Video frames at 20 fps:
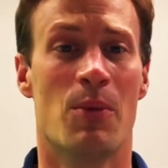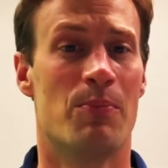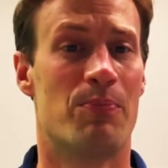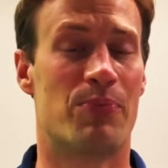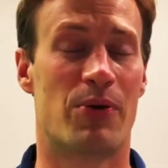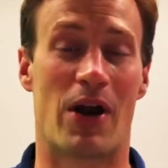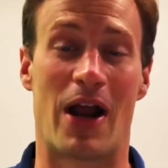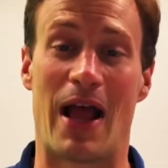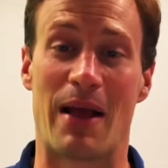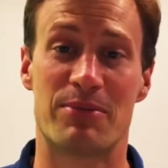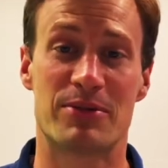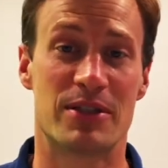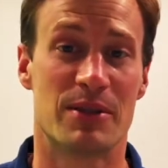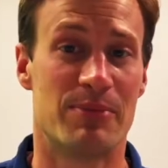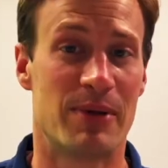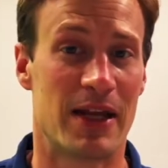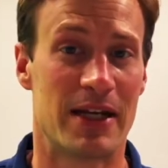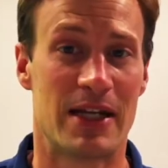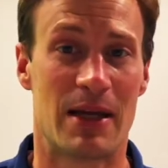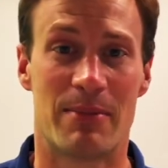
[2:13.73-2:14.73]
perhaps the
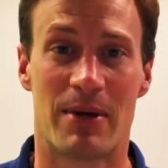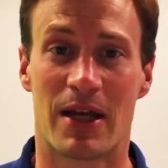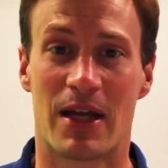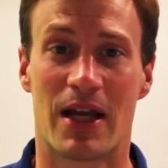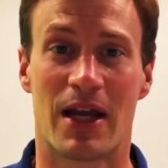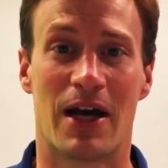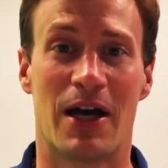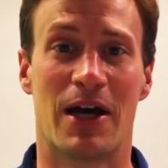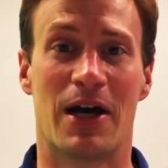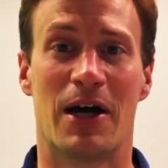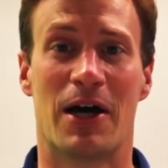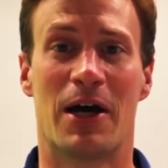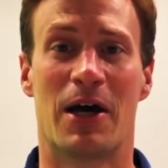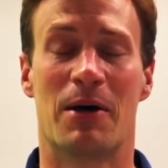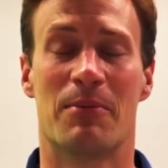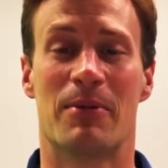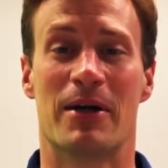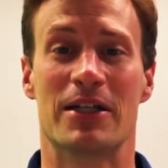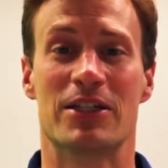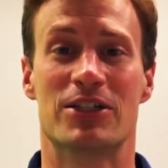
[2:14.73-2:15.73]
pandemic uh,
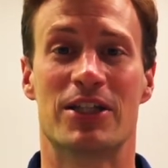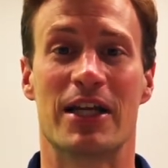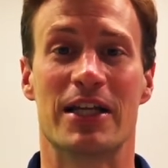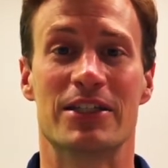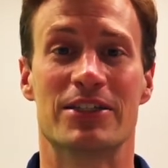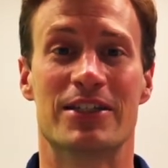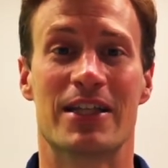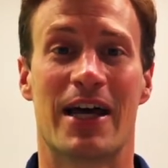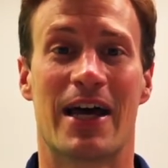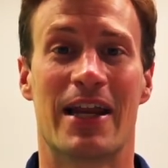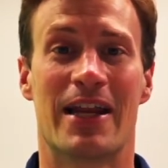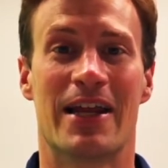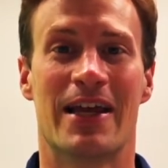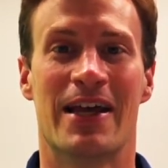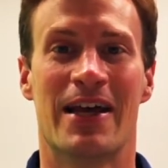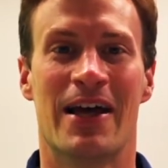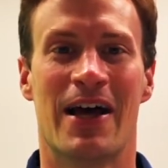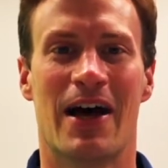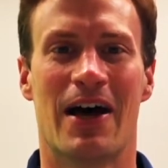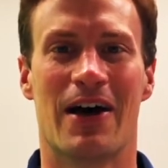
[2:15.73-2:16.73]
uh, might change that.
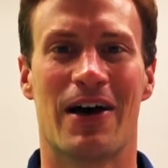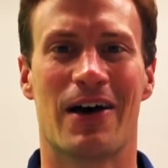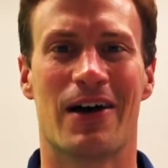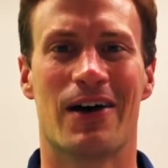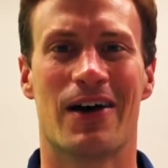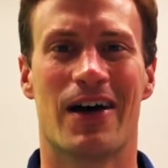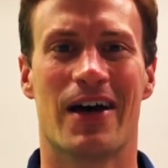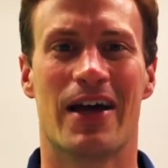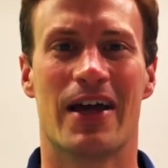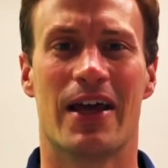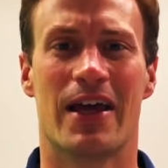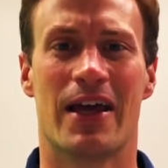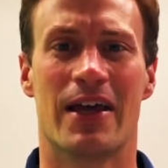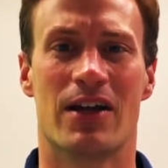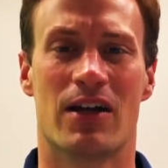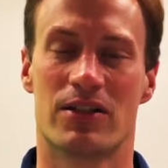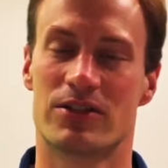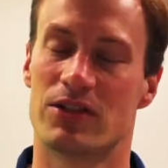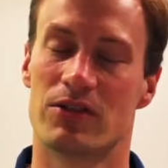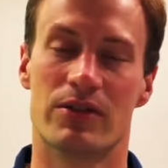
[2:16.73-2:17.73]
Uh,
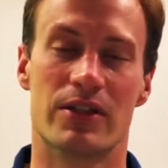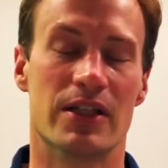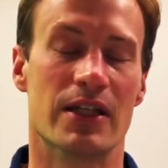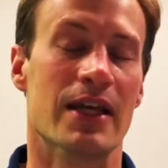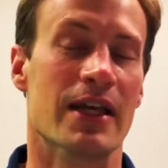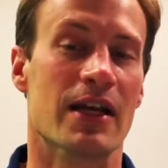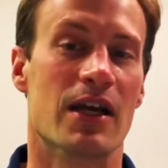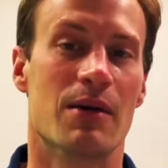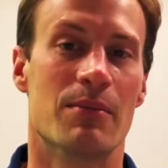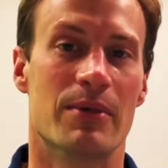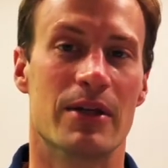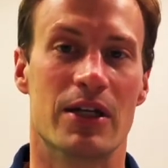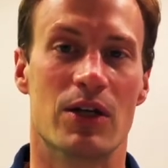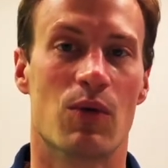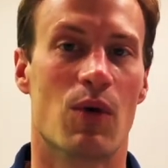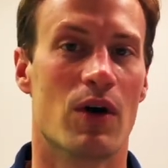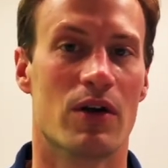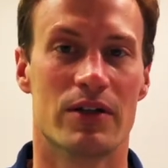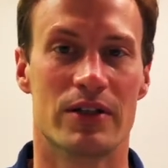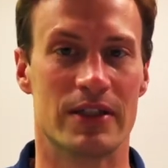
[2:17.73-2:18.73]
and also, the income
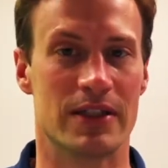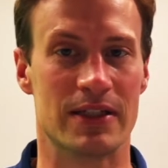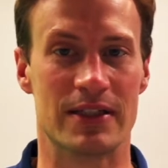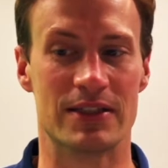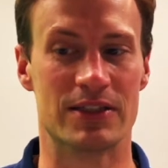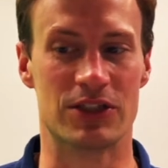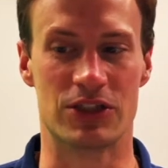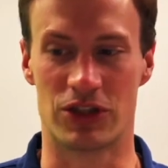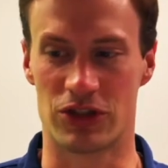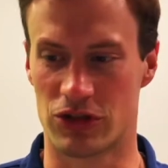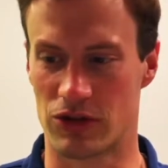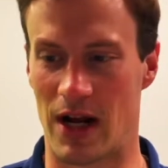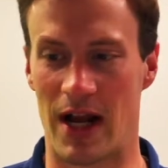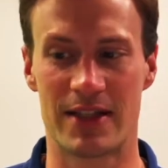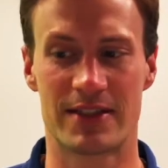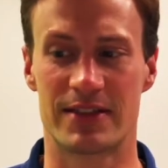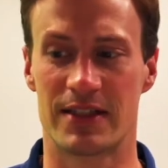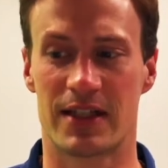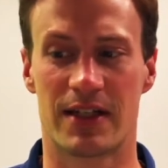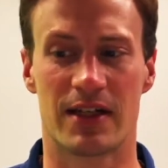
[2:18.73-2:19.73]
inequality is just
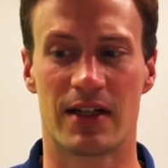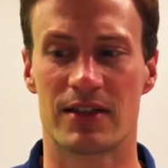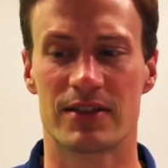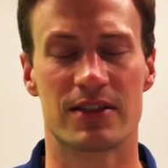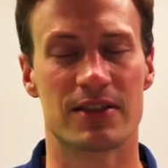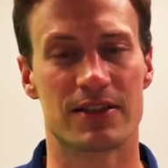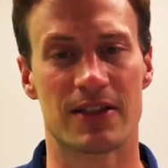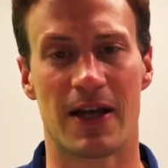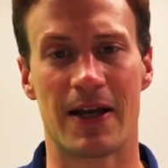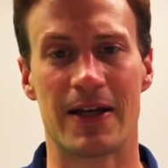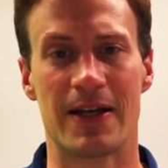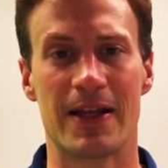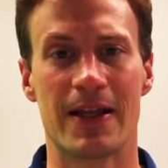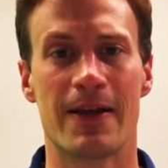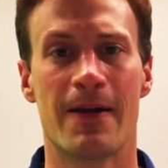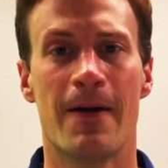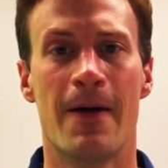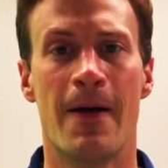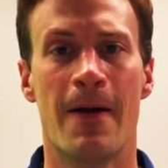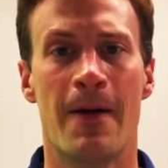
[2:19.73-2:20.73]
drastic in our
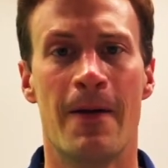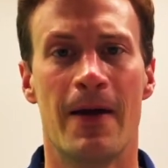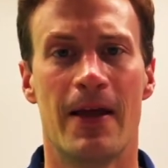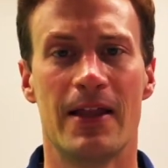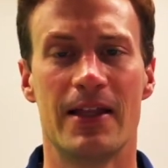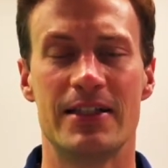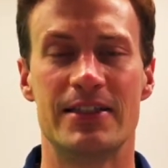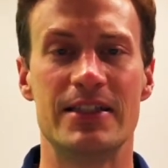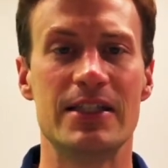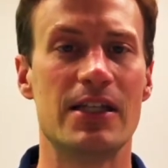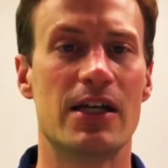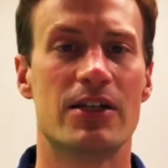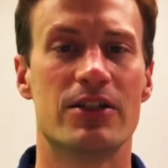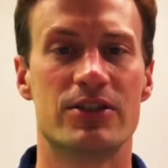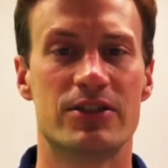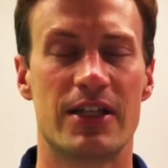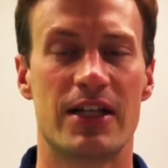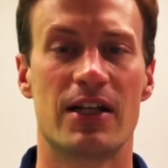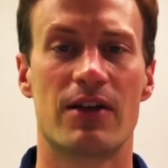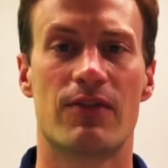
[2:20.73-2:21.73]
society. And then D,
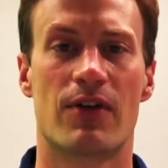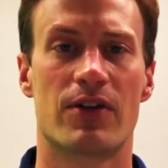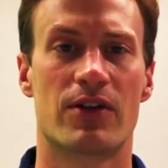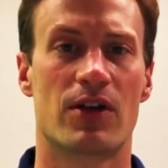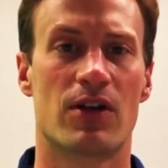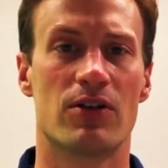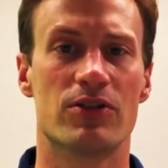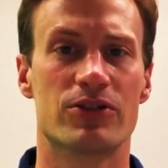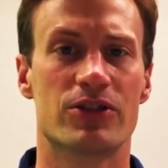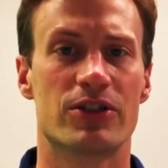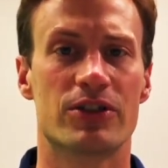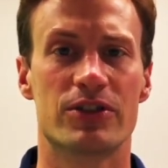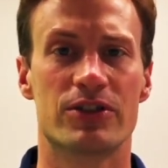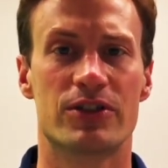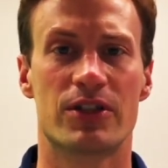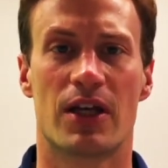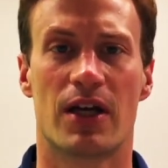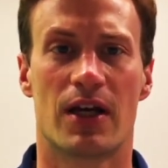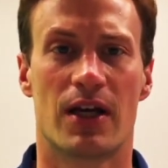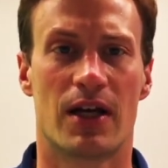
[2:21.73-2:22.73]
understanding of other
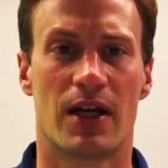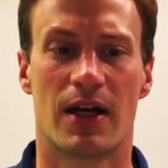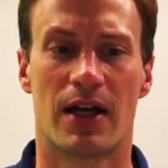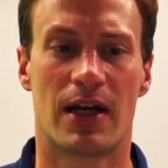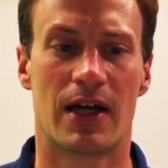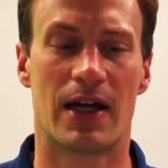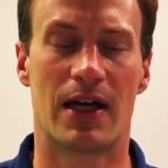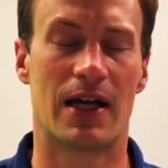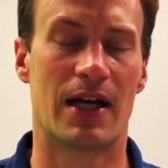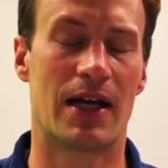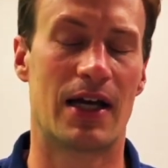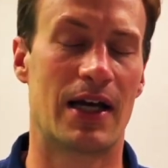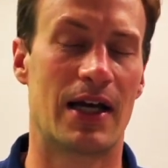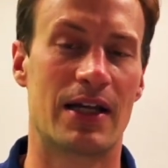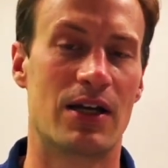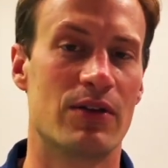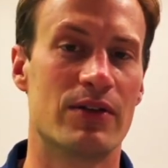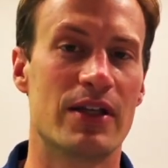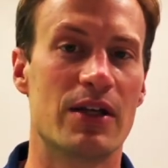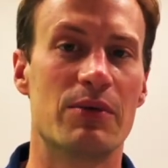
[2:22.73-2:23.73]
cultures. Uh, uh,
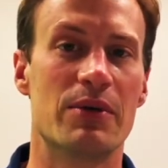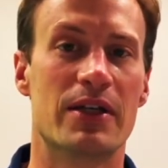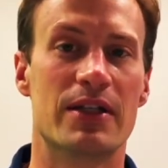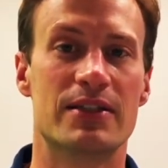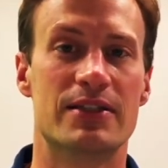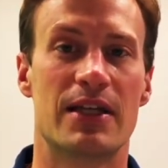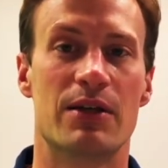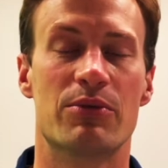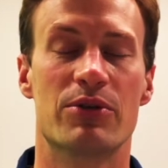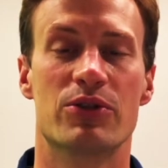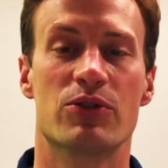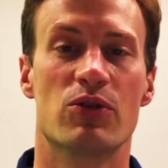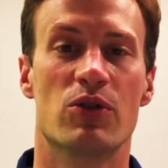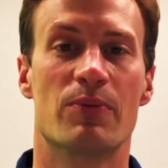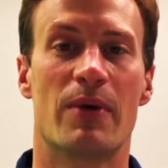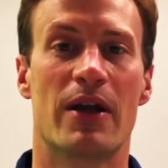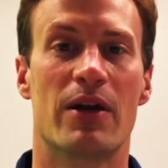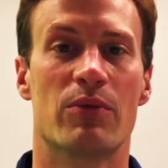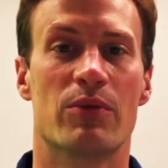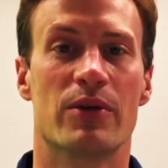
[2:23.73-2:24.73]
I don't think we can say we're
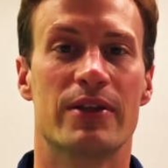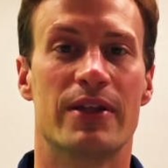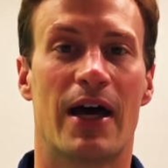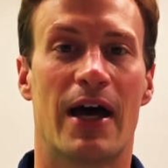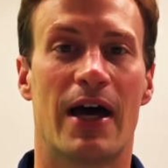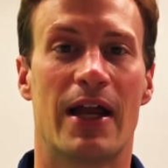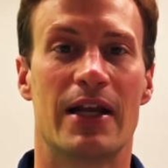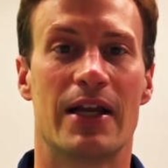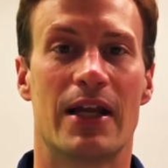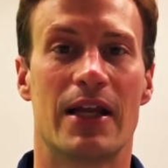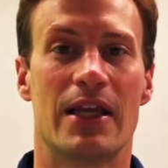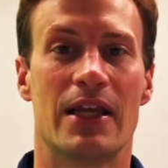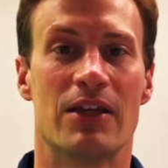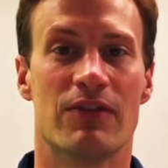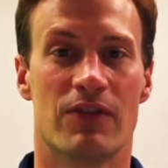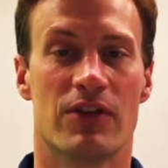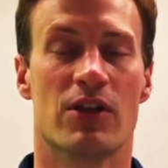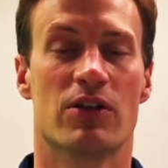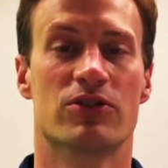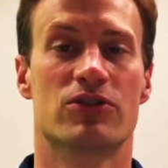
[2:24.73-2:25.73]
doing better with that,
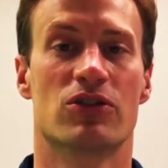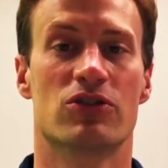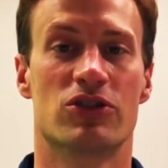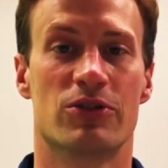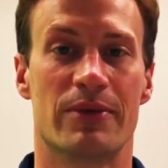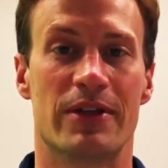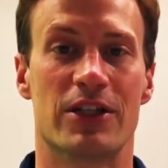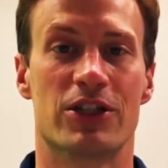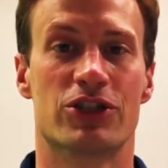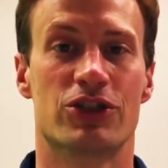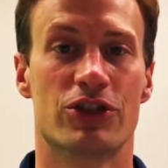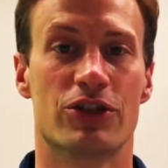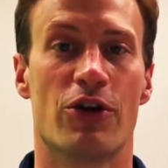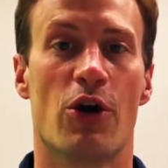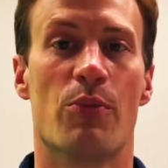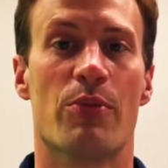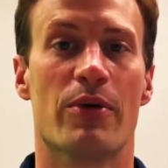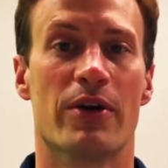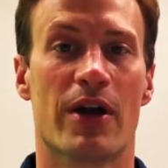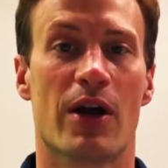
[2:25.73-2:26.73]
even though social media should
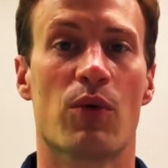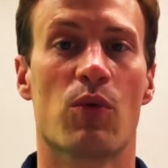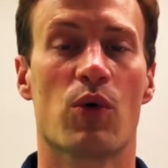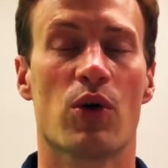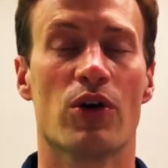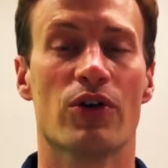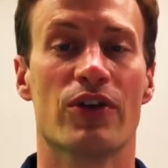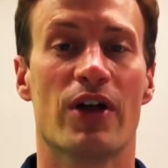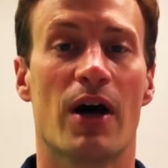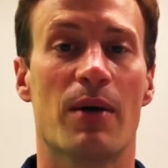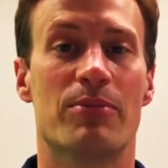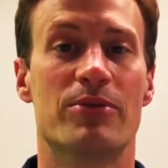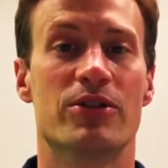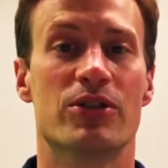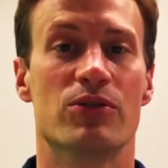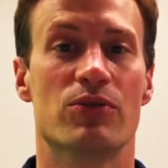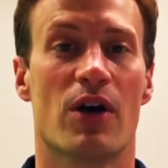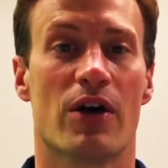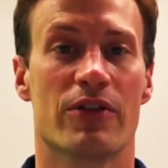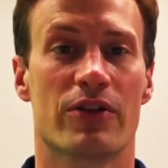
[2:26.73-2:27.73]
open our world up
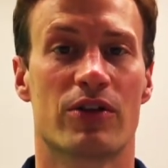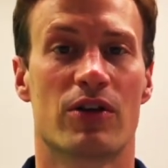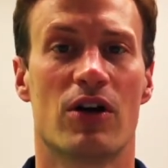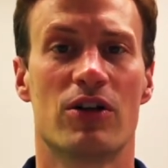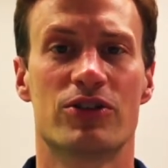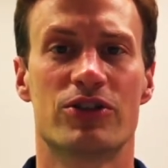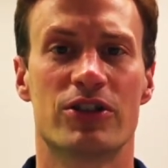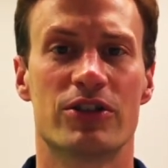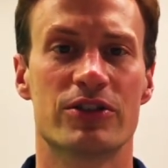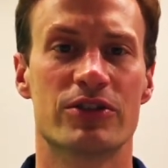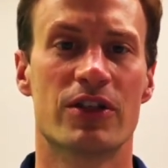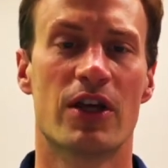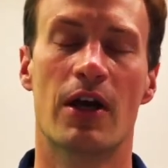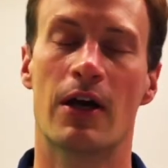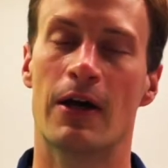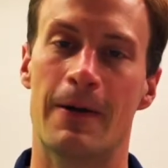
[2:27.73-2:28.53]
to other cultures.